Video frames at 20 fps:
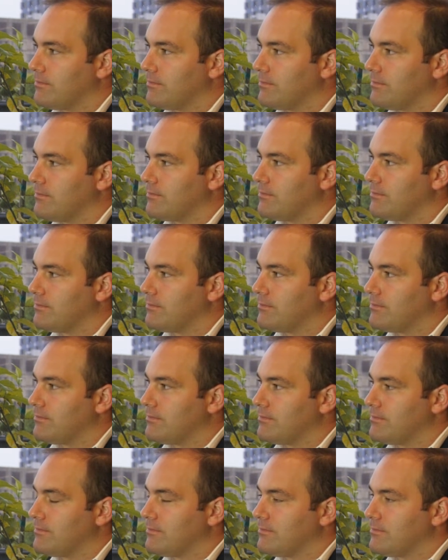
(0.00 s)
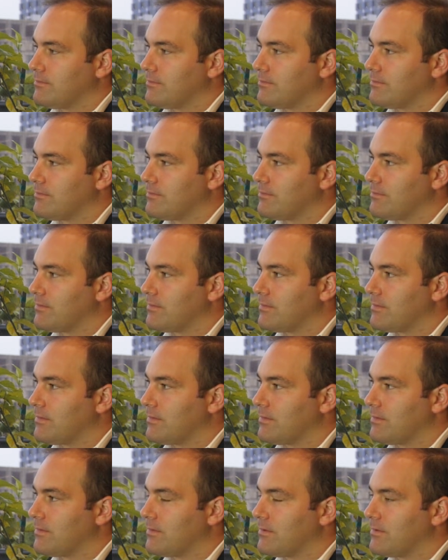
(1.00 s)

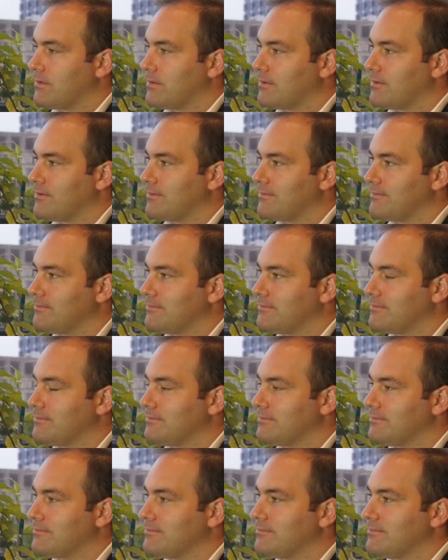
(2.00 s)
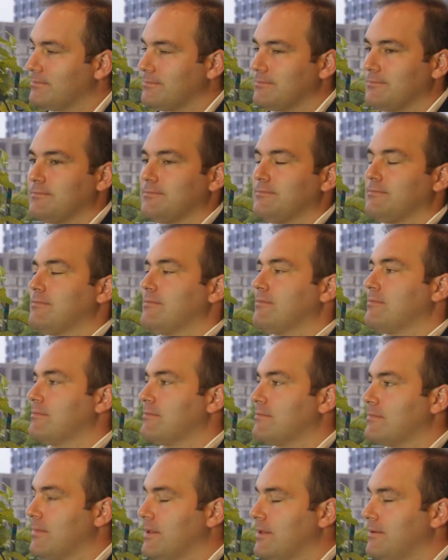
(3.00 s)

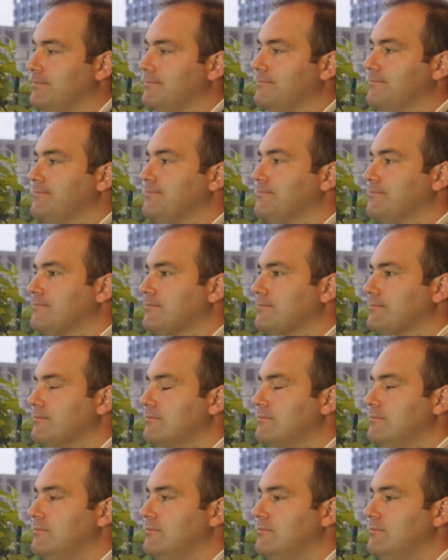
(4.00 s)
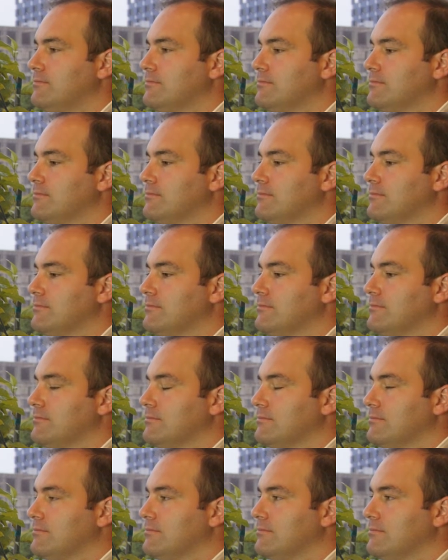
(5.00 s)

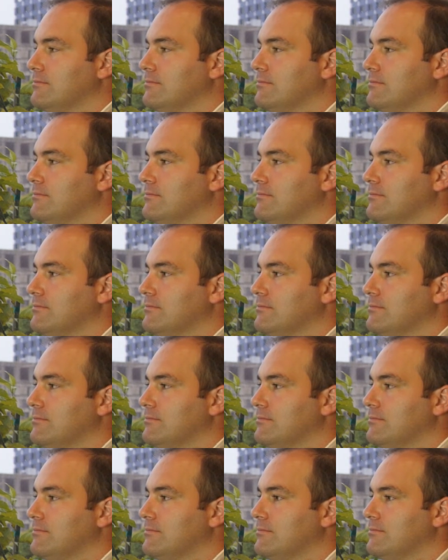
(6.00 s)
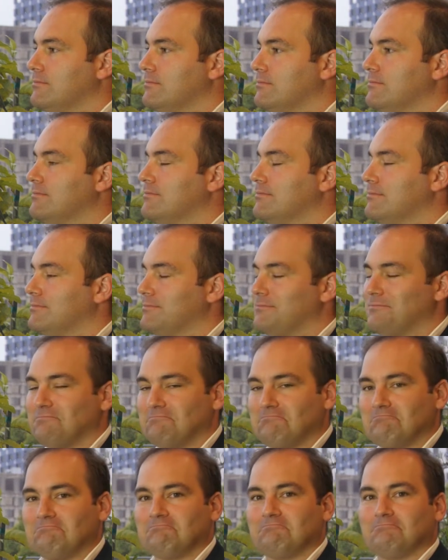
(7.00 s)
No words are spoken by the person on screen.